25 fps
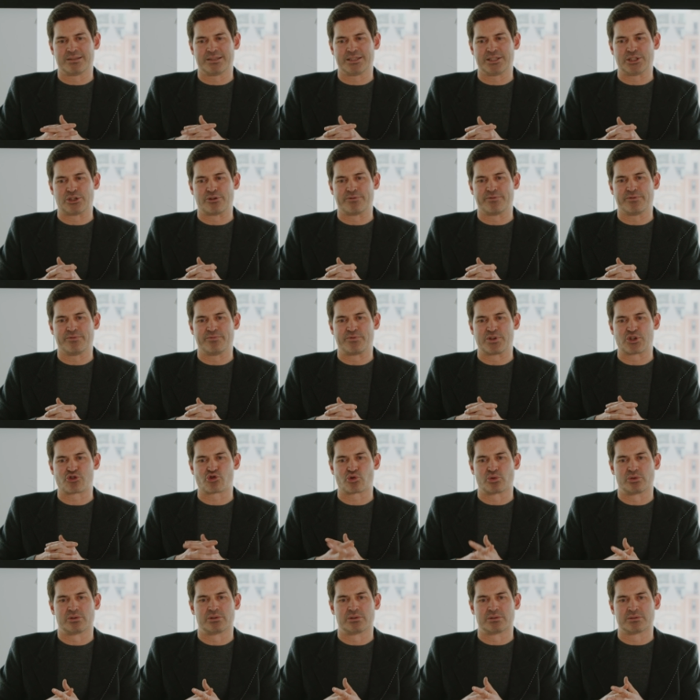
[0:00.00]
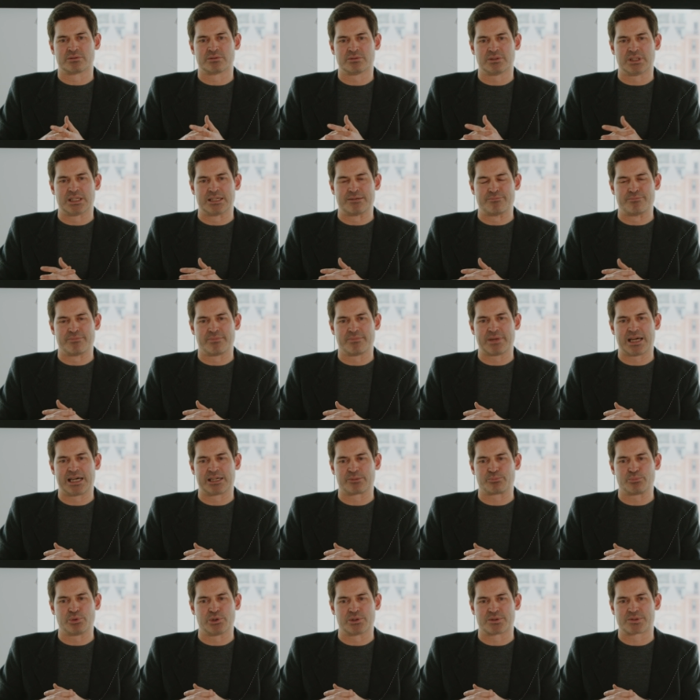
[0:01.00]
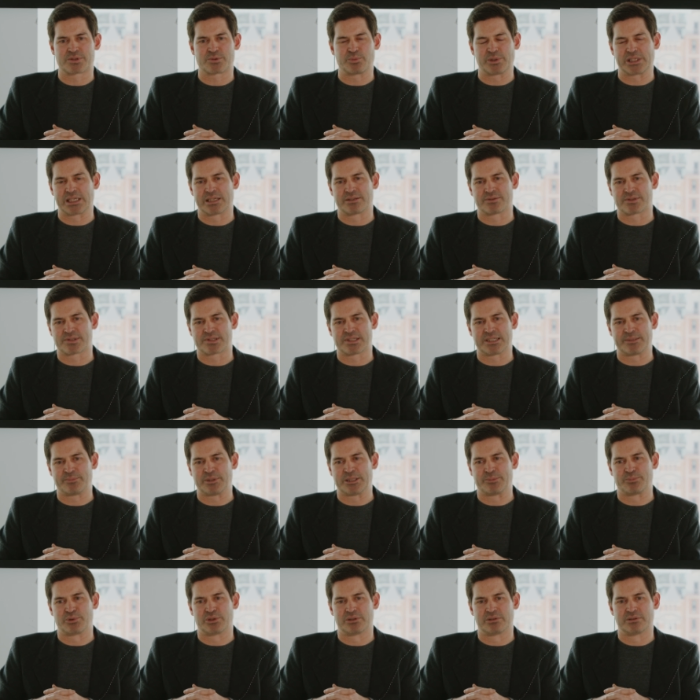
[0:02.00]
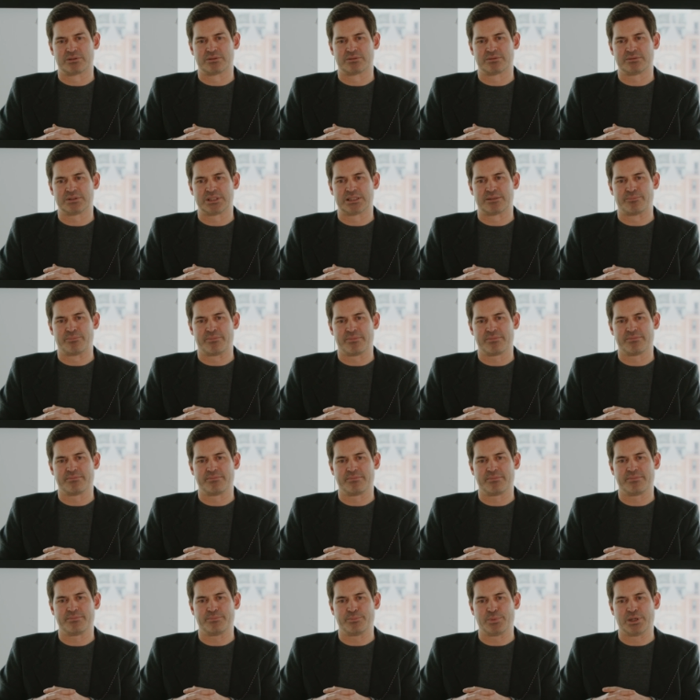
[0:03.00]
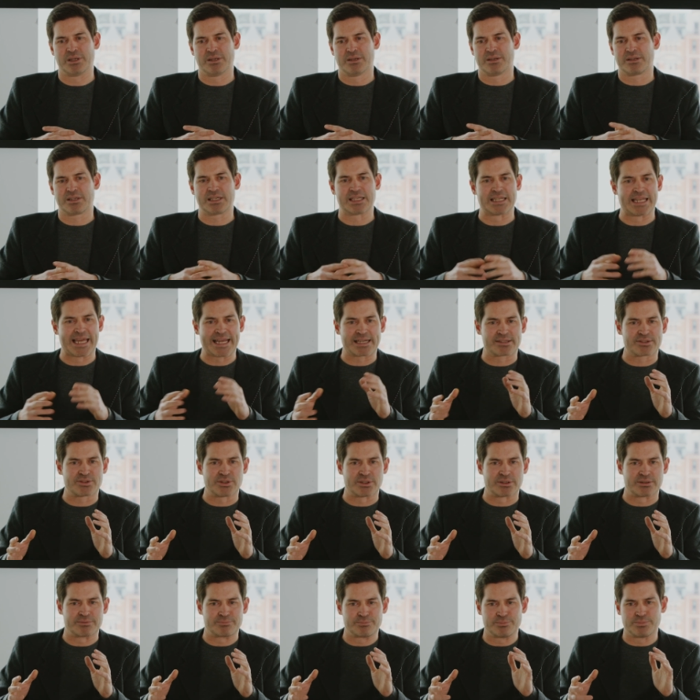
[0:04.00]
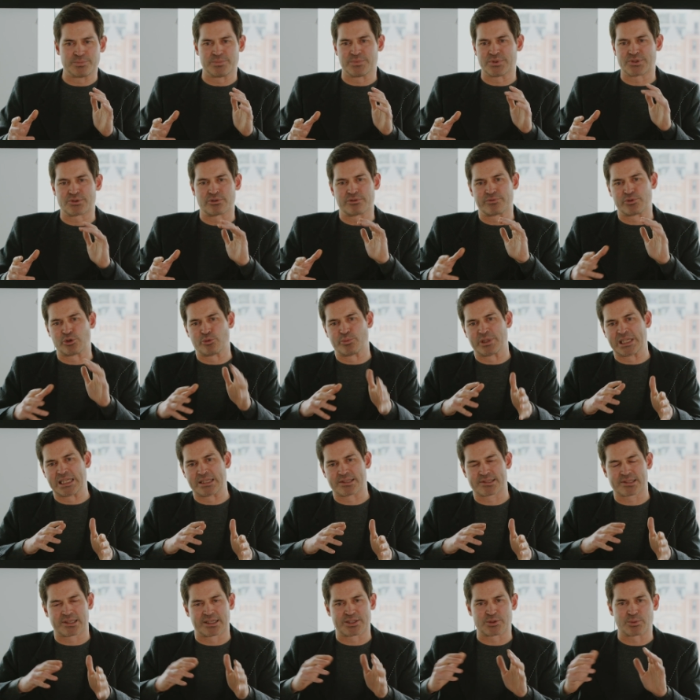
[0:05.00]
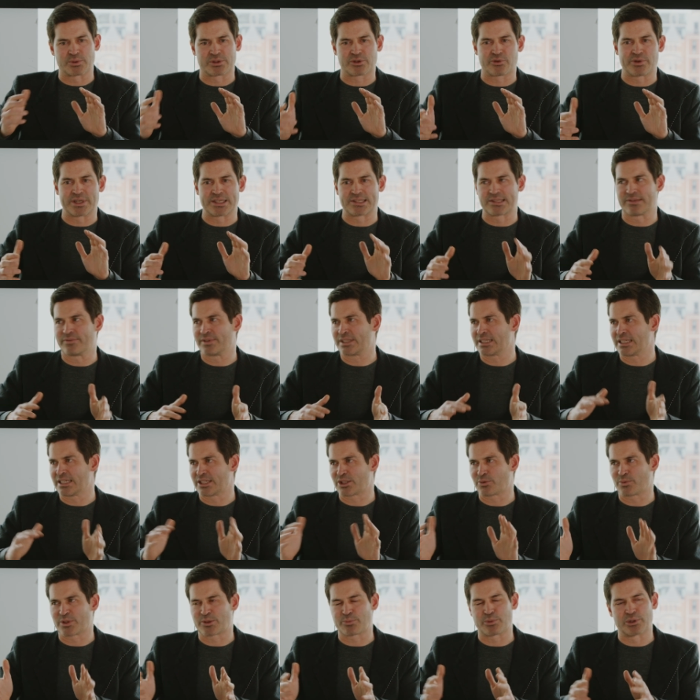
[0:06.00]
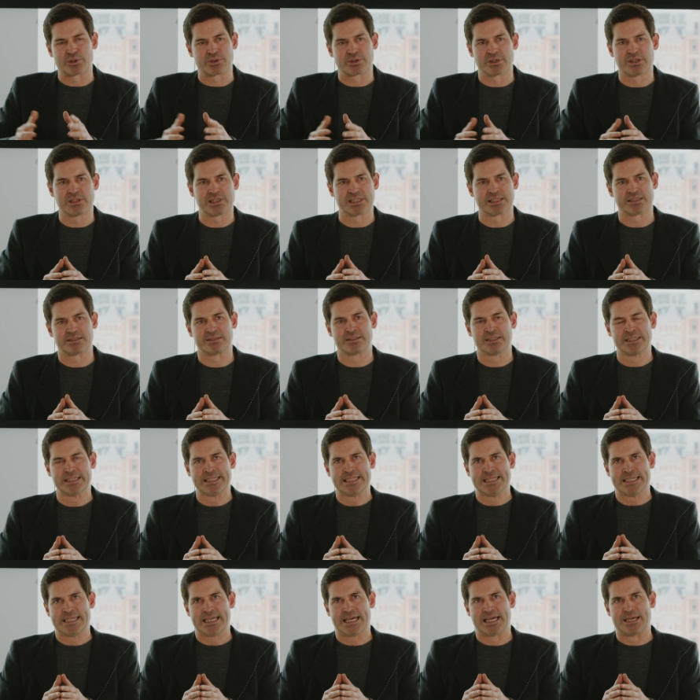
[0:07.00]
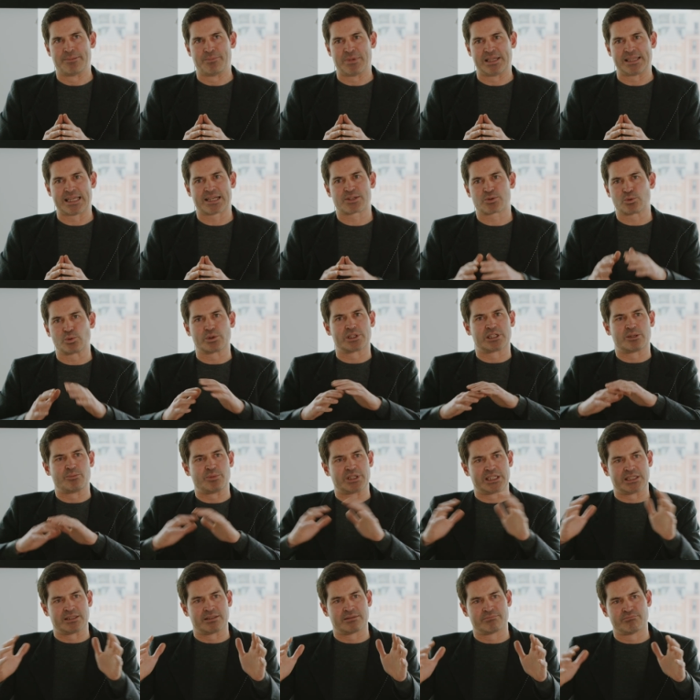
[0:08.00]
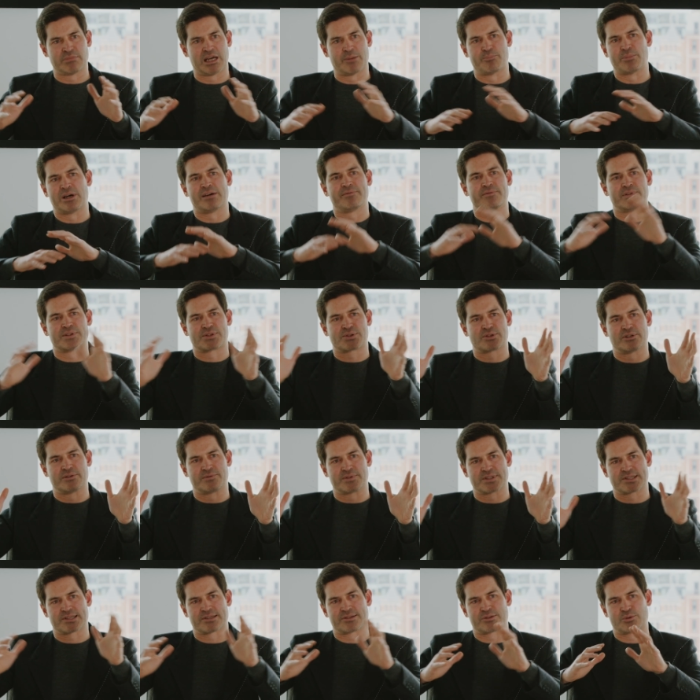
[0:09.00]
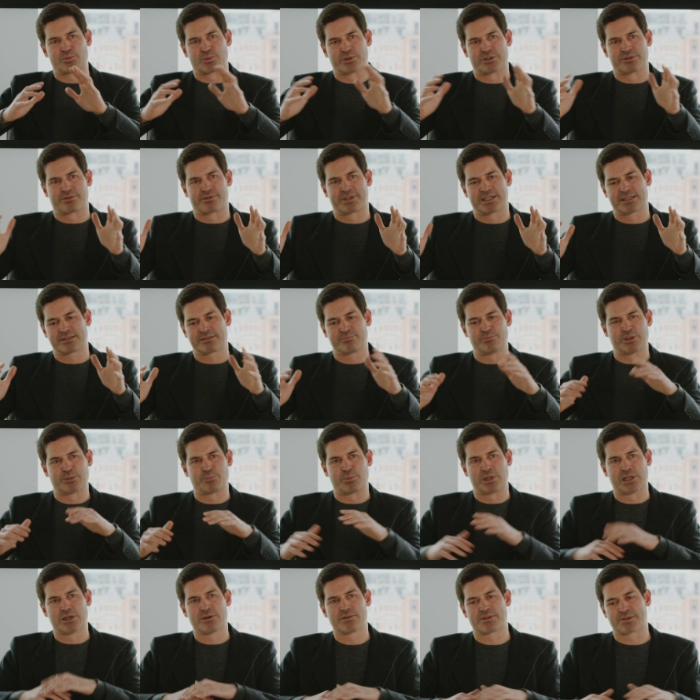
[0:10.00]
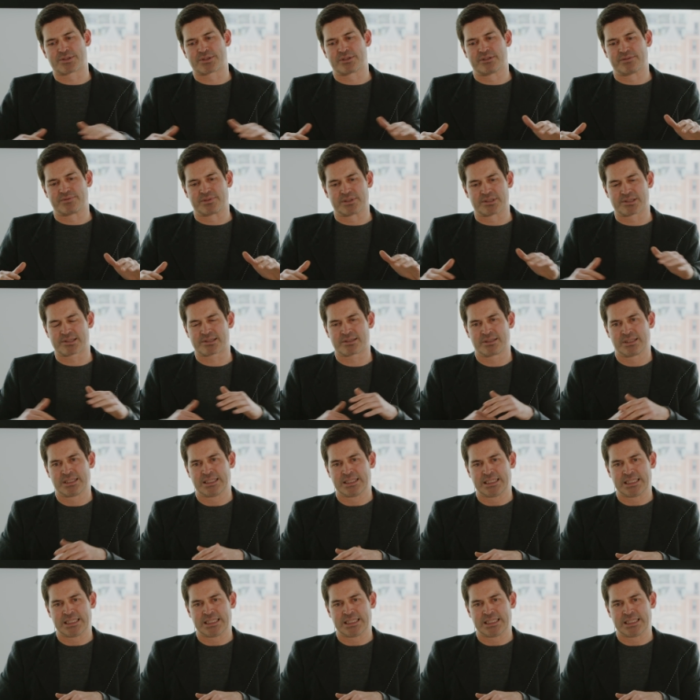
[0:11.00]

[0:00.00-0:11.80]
you know, visual outputs. We're going to see people, you know, connect, you know, the sort of human insights with creativity, as we spoke earlier. And that's all going to be above the surface, as it were, right? But below the surface,